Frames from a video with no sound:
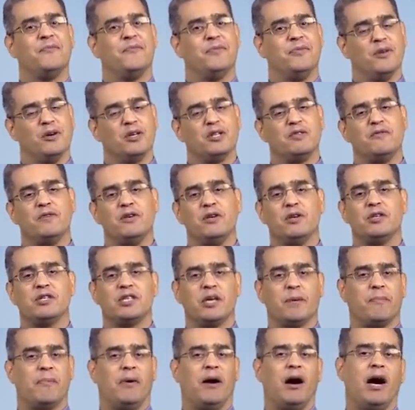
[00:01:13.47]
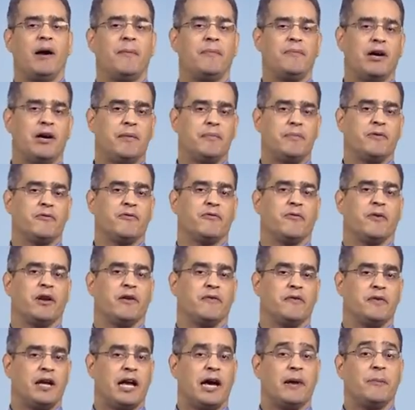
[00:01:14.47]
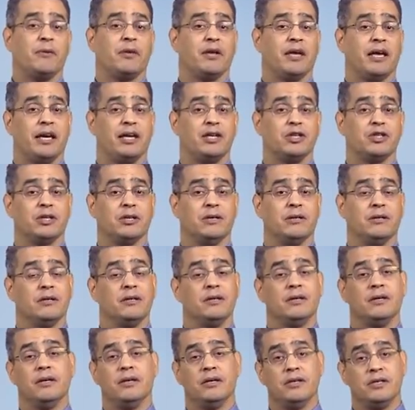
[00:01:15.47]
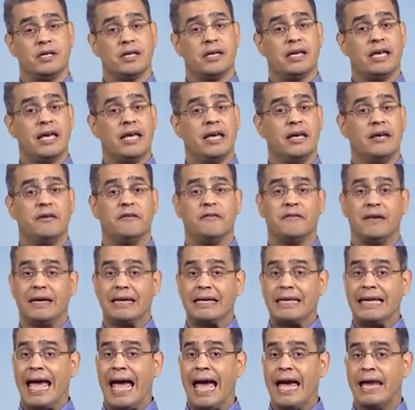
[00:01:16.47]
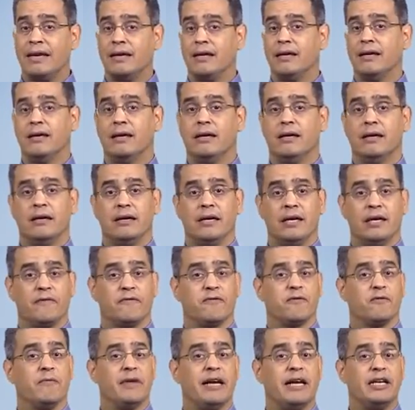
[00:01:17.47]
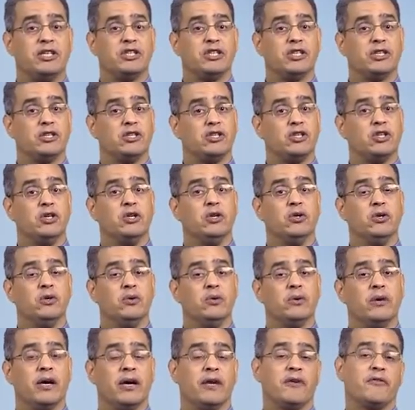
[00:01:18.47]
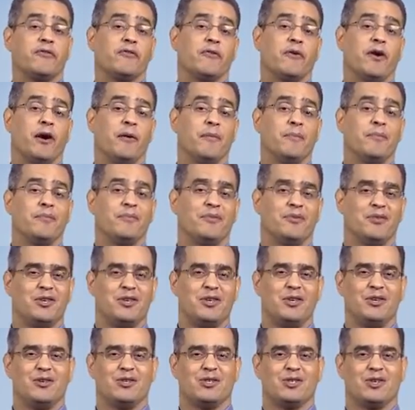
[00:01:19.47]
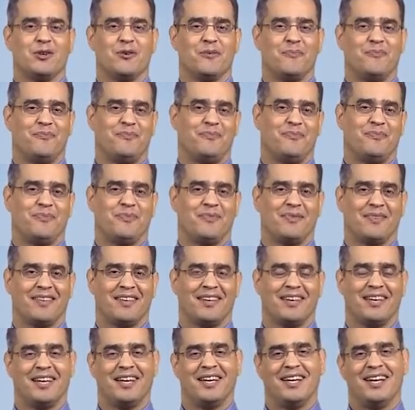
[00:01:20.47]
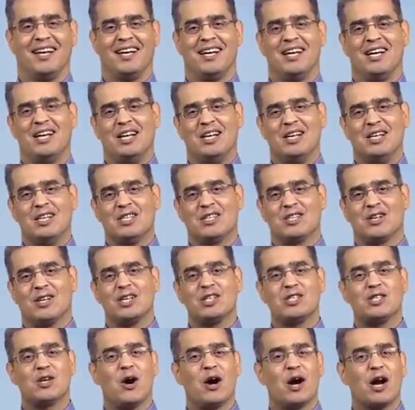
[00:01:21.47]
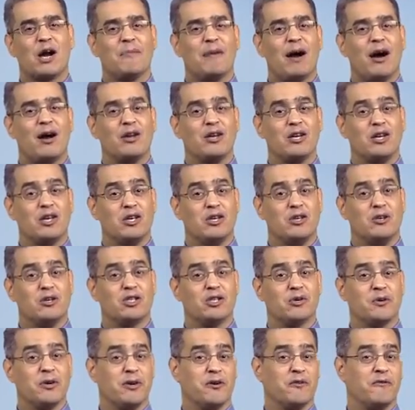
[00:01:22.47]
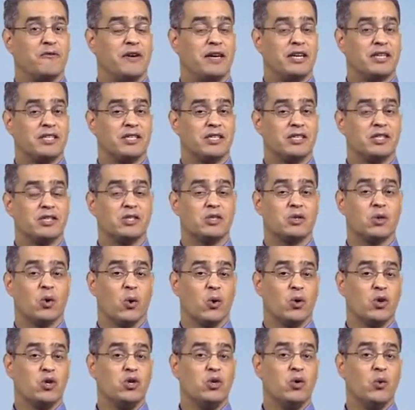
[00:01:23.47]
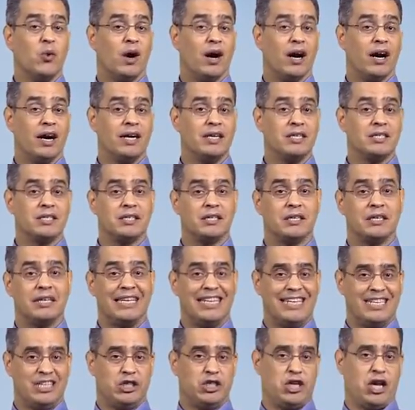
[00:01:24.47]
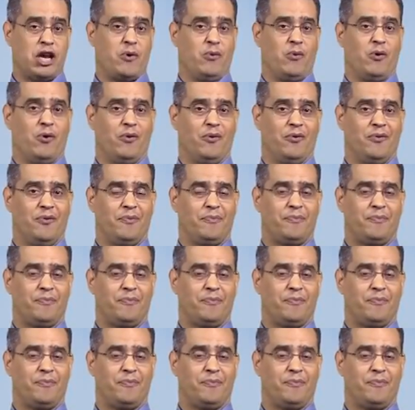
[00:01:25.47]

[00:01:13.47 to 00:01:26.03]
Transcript: those views that pop up in front of an application to give and get information to and from the user. So let's talk about user interfaces or UIs in general.